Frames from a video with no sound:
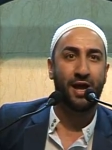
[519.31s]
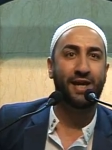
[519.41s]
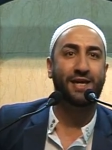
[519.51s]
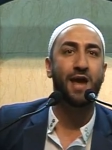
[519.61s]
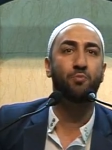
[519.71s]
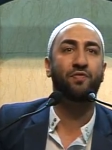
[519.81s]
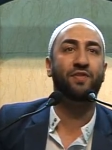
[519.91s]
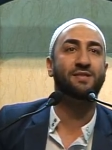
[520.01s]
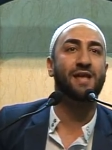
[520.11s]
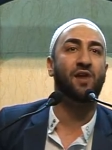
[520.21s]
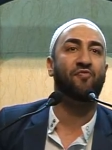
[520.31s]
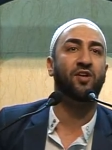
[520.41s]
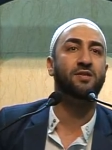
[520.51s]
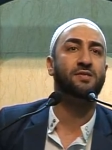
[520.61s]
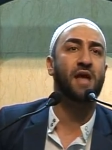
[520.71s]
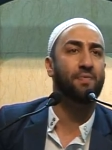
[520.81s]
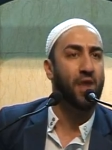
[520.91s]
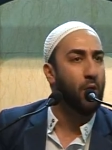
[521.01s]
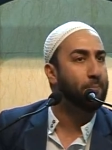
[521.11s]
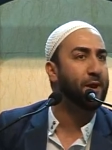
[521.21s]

he came with these elephants, and there were